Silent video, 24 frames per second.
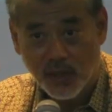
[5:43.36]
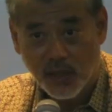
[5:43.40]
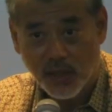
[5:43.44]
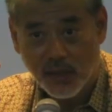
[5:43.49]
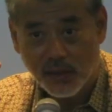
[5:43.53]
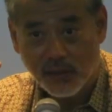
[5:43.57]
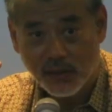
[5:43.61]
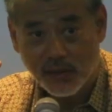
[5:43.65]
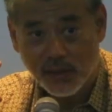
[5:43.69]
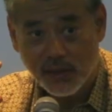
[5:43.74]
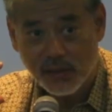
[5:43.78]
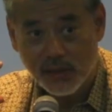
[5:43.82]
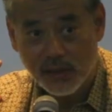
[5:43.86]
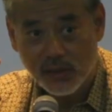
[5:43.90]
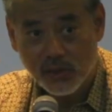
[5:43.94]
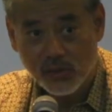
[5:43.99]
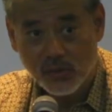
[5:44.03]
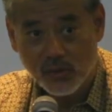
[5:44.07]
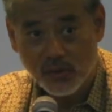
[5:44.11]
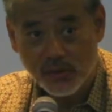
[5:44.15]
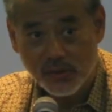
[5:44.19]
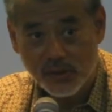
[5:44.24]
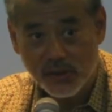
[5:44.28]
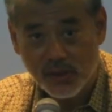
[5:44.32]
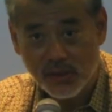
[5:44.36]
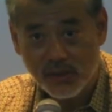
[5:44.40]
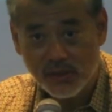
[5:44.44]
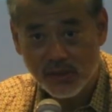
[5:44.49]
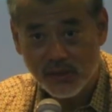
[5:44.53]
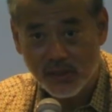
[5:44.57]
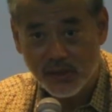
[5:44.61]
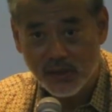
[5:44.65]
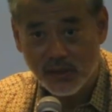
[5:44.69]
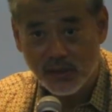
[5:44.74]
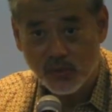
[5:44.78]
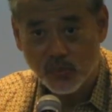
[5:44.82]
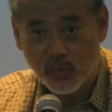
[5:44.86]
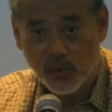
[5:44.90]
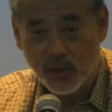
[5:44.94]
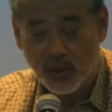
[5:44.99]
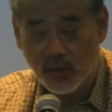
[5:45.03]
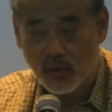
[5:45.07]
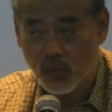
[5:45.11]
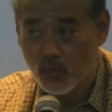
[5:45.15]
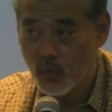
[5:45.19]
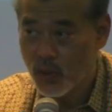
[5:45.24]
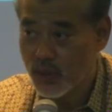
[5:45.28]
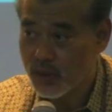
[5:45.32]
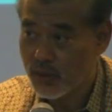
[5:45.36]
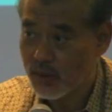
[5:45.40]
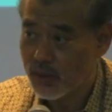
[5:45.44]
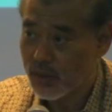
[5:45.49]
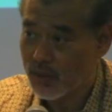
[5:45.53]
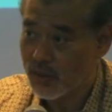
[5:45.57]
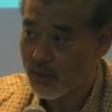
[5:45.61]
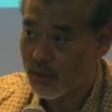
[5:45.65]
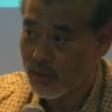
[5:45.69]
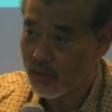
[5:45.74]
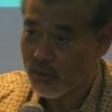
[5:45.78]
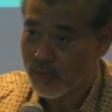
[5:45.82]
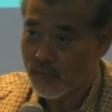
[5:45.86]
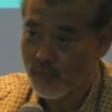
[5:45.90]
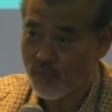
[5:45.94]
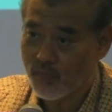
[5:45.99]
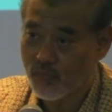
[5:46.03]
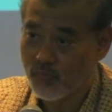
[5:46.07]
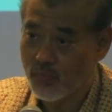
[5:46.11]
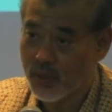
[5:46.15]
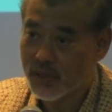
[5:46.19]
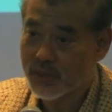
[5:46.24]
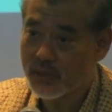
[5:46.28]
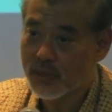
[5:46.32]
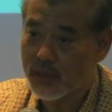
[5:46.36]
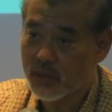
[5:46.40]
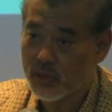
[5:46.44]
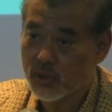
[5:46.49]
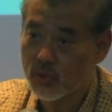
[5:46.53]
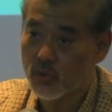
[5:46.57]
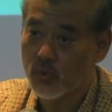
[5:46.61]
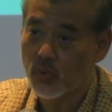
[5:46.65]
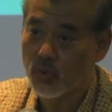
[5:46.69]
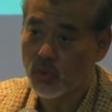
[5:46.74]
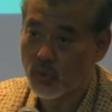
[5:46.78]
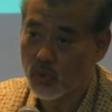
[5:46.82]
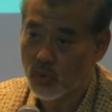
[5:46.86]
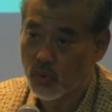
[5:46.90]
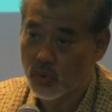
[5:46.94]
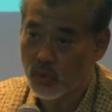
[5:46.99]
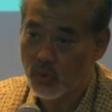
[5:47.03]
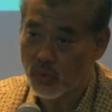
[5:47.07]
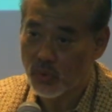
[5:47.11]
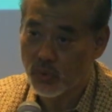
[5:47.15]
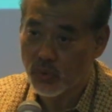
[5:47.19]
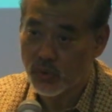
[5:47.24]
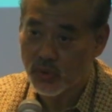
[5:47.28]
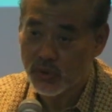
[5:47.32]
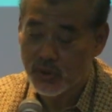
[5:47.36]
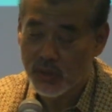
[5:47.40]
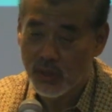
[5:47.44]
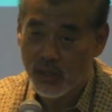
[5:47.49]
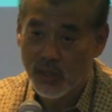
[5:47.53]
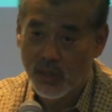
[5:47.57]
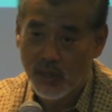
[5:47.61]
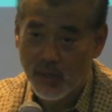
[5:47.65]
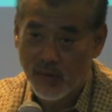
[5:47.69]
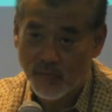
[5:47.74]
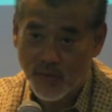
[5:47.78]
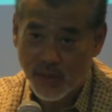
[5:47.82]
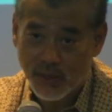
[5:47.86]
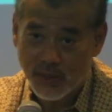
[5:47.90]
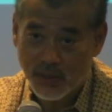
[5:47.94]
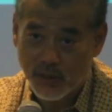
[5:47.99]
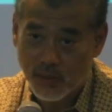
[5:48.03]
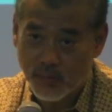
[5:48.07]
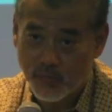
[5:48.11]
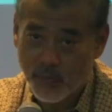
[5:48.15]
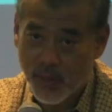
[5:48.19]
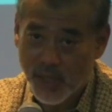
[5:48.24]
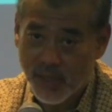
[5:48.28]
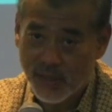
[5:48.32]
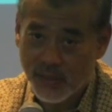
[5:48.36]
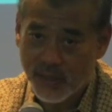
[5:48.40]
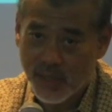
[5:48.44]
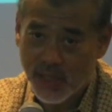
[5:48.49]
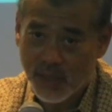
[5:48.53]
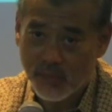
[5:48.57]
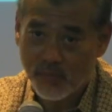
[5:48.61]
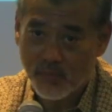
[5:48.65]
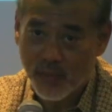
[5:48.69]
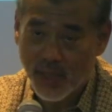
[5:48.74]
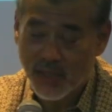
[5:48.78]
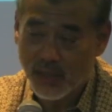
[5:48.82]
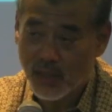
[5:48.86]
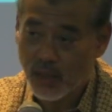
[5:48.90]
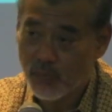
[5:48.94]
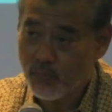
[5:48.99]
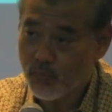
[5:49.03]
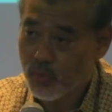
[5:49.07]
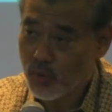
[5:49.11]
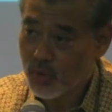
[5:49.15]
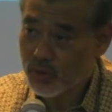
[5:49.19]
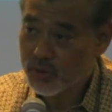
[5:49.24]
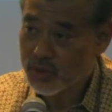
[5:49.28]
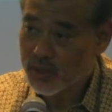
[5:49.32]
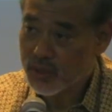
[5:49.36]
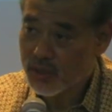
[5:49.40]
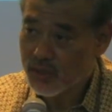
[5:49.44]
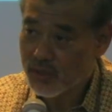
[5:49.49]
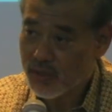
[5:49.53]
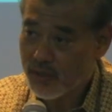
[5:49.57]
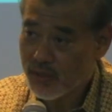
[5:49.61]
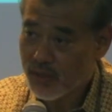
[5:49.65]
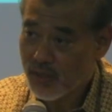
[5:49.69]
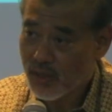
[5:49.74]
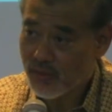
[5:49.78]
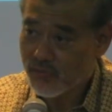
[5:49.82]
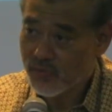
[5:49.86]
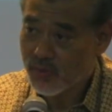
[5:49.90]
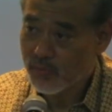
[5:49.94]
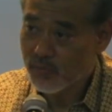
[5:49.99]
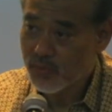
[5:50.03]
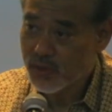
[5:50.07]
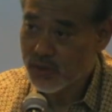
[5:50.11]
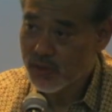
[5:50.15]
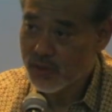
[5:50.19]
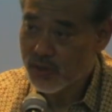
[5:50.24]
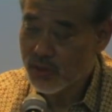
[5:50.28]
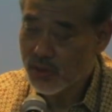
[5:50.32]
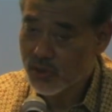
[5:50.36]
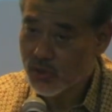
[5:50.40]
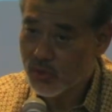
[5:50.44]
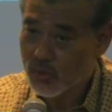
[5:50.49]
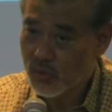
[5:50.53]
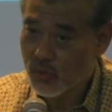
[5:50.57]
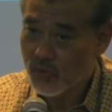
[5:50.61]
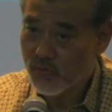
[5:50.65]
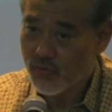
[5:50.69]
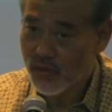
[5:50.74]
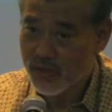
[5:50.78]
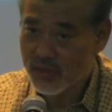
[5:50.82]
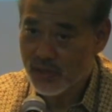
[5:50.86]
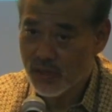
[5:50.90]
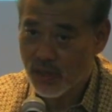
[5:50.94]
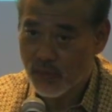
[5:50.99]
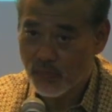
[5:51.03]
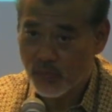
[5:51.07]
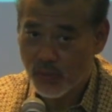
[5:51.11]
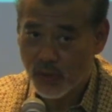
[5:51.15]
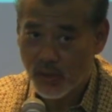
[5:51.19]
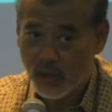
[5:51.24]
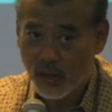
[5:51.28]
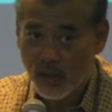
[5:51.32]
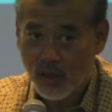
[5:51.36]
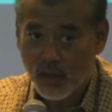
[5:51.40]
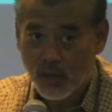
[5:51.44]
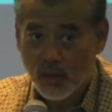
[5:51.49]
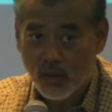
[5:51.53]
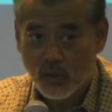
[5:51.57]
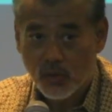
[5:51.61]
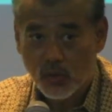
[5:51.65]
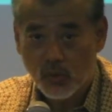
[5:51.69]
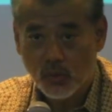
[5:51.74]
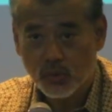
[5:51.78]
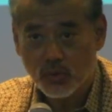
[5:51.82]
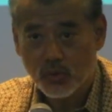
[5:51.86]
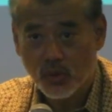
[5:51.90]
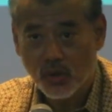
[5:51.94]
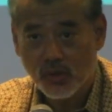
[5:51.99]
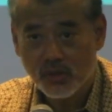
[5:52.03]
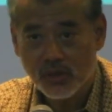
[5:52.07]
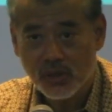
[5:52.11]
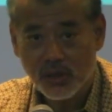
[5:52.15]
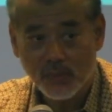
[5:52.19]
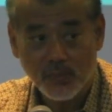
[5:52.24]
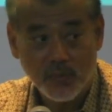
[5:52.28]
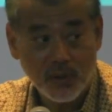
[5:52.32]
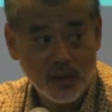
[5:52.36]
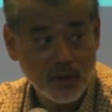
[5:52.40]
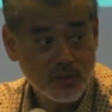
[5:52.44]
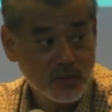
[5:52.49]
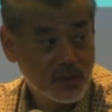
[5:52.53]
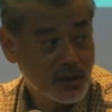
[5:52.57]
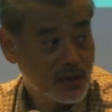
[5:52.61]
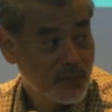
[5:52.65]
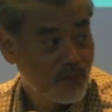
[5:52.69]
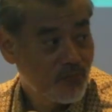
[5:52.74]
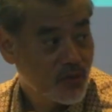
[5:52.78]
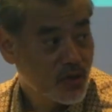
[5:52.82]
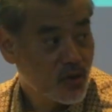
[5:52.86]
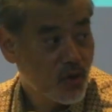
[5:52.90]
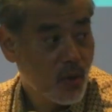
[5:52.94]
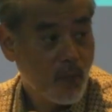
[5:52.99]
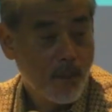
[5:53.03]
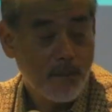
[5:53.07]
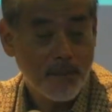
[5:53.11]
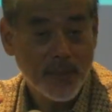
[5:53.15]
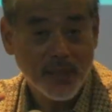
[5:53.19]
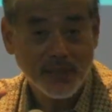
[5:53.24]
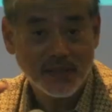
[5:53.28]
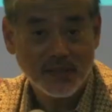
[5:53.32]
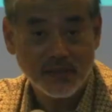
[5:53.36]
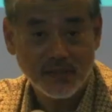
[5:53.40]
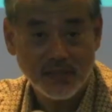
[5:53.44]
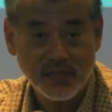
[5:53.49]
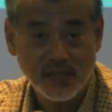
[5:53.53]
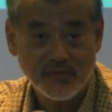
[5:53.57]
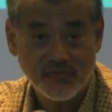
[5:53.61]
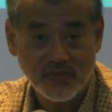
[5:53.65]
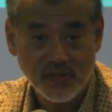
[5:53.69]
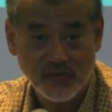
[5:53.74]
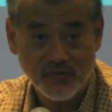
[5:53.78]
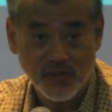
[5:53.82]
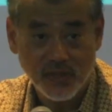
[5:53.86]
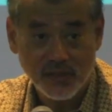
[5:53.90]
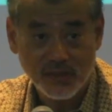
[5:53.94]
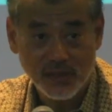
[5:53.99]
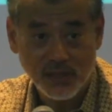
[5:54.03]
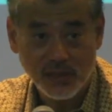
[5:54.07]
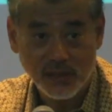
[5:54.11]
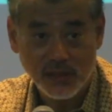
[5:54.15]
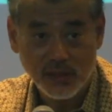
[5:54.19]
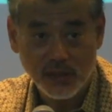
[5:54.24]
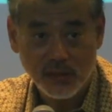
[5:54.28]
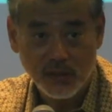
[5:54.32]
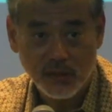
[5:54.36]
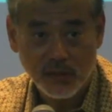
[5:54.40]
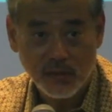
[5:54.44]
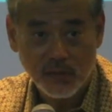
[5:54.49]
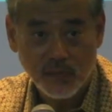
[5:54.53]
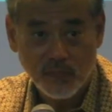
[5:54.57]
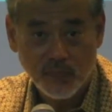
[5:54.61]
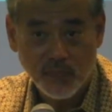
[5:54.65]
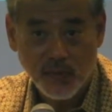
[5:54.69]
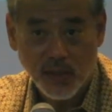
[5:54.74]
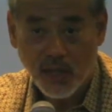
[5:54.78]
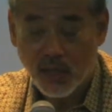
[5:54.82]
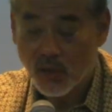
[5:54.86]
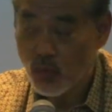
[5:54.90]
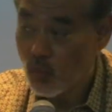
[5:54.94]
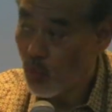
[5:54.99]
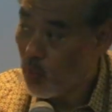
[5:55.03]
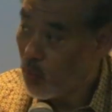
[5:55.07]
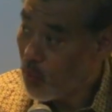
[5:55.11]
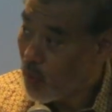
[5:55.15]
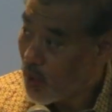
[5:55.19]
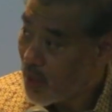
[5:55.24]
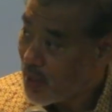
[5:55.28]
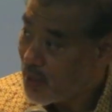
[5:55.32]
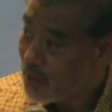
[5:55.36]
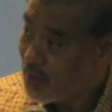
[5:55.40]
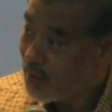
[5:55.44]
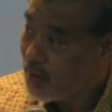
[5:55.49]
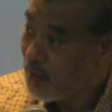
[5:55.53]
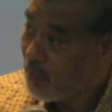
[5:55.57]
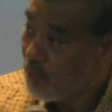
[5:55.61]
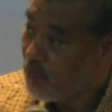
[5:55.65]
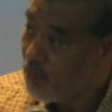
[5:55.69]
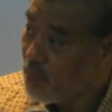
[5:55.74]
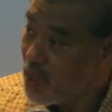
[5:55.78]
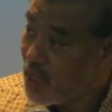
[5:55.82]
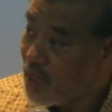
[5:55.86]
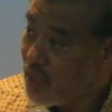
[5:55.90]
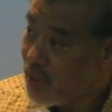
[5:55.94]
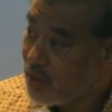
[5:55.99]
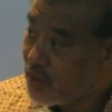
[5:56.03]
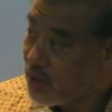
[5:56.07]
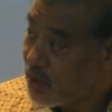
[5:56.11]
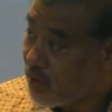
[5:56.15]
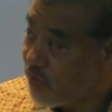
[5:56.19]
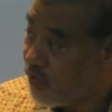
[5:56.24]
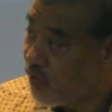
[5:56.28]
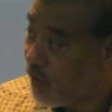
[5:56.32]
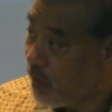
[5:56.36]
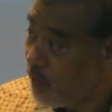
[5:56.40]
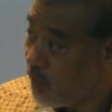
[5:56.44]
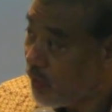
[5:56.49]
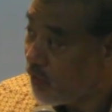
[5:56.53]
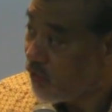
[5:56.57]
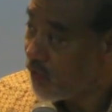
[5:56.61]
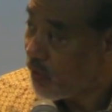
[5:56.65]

And this is consistent with what the business school gurus, there's a man named Michael Porter at Harvard Business School, for example, who talks about competitive advantage. And one major form